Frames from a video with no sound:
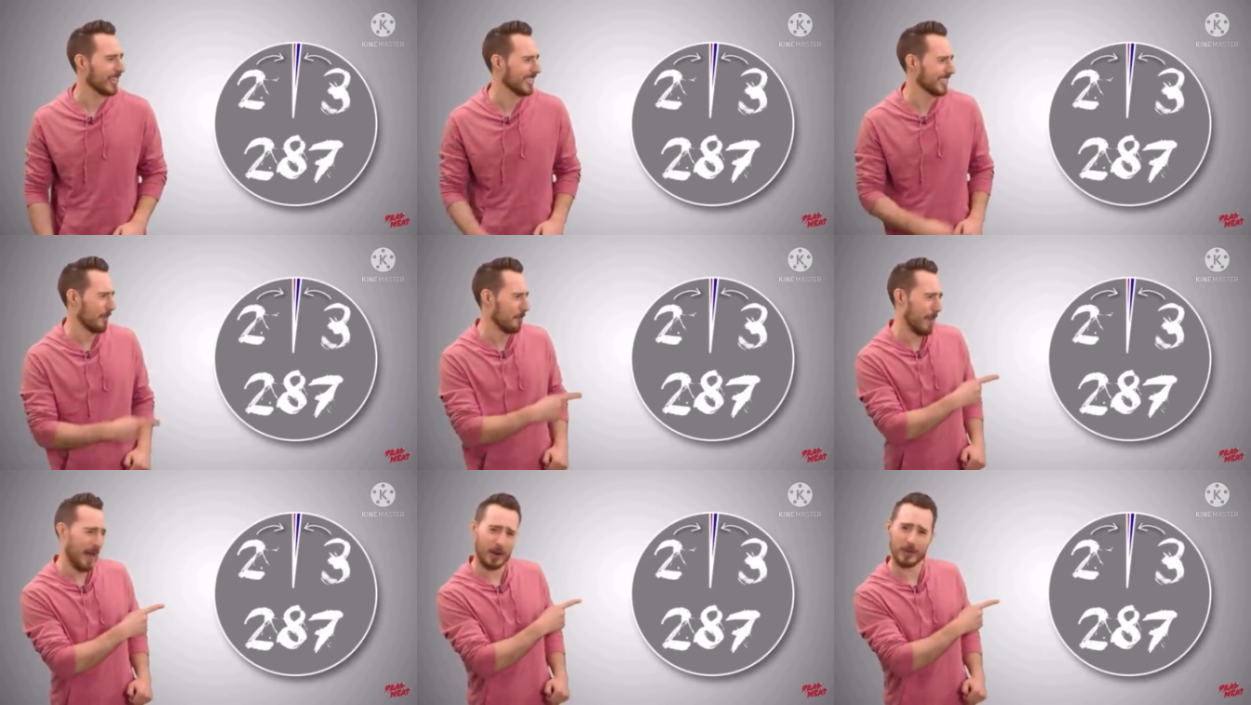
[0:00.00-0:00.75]
in
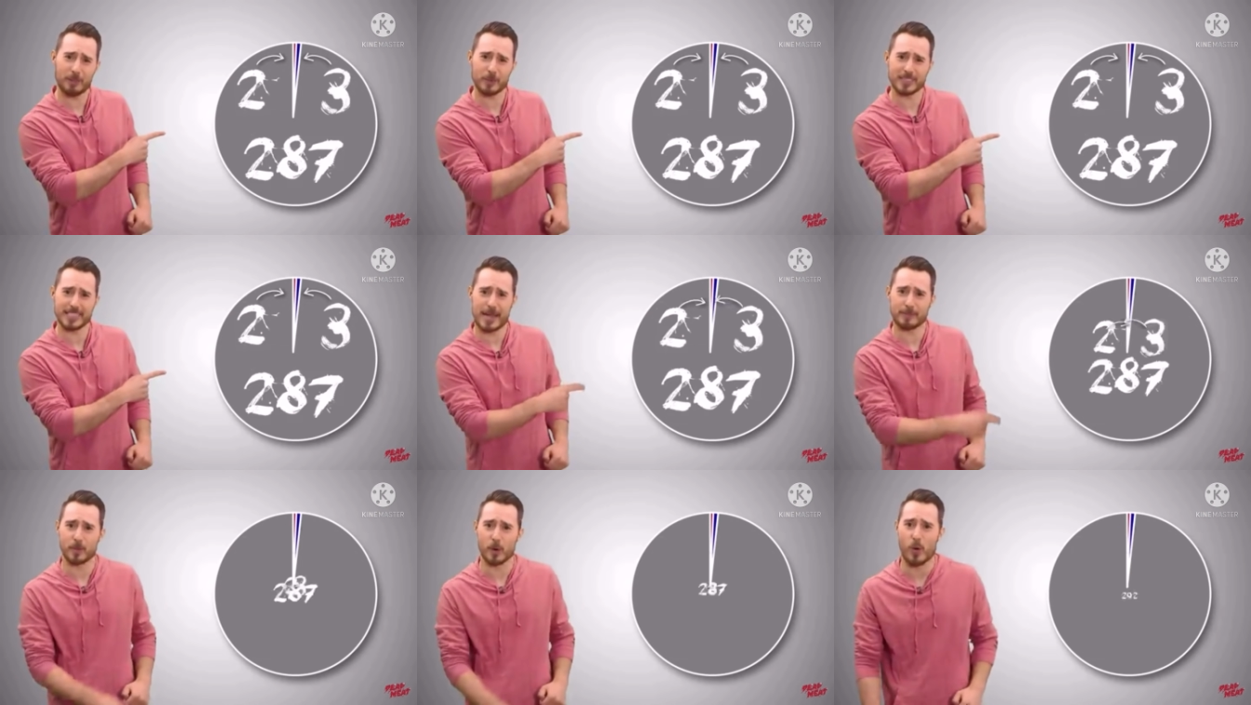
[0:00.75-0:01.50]
some barely
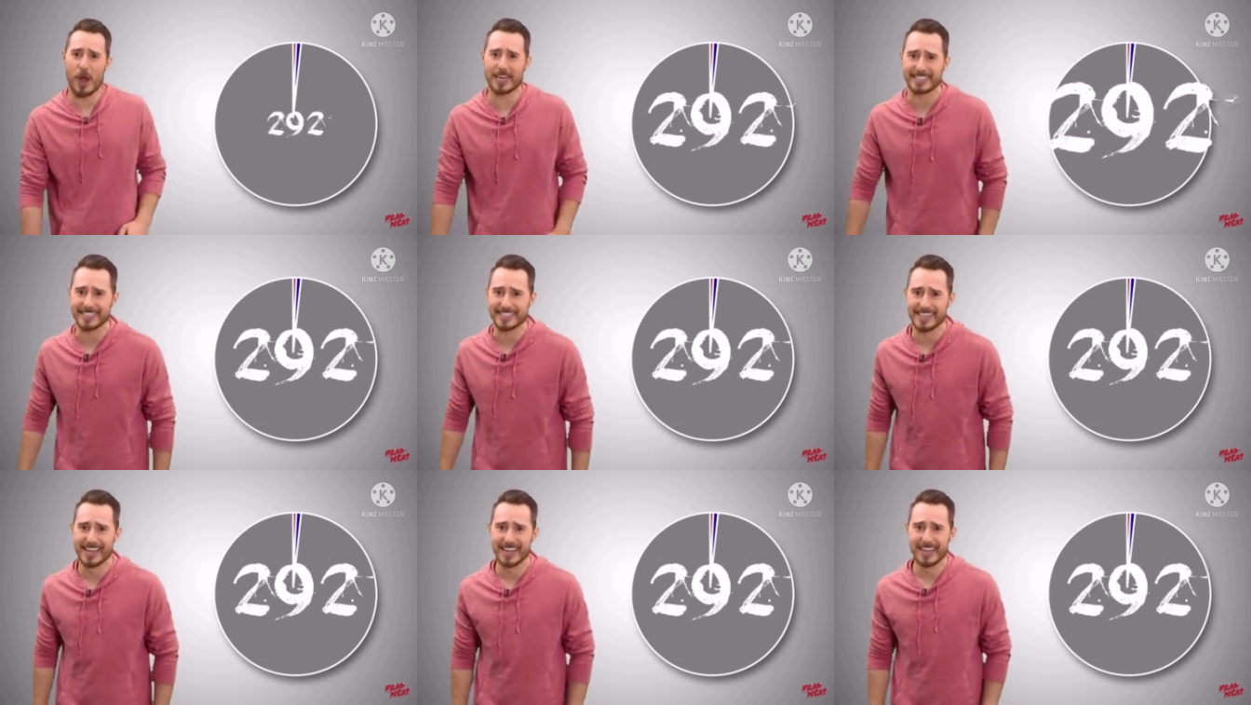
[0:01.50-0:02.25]
perceptible
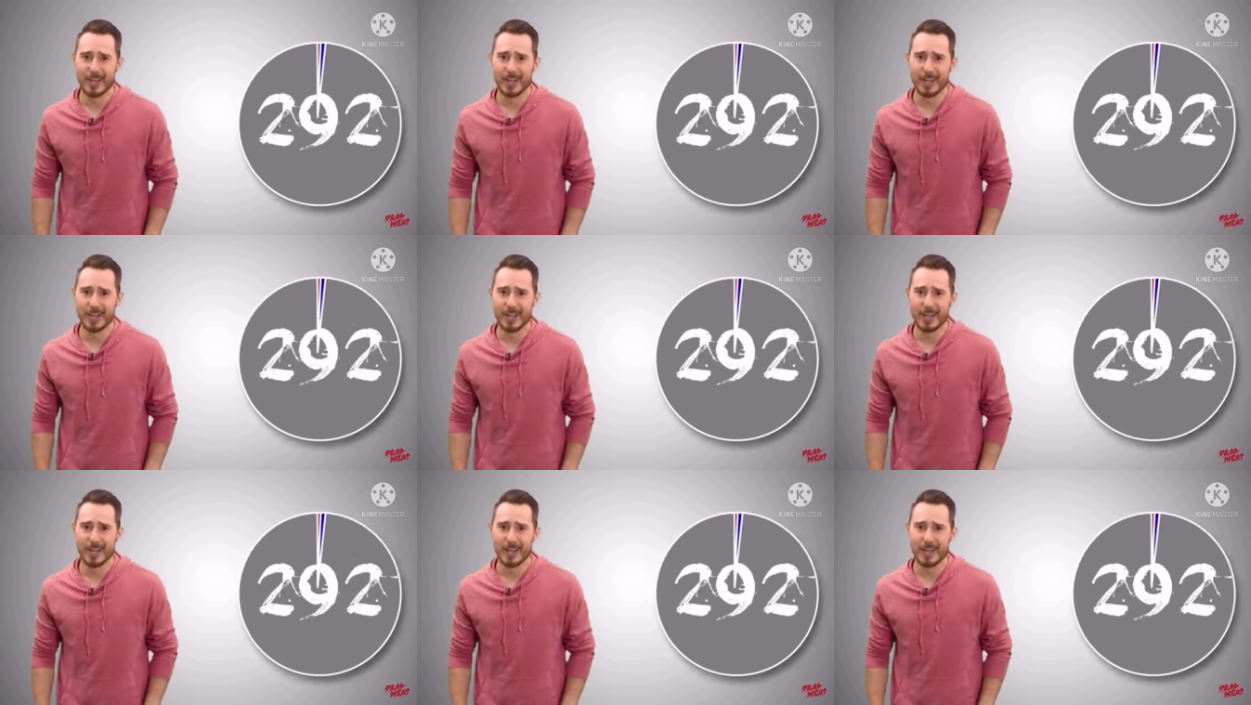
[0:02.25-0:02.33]
wedges.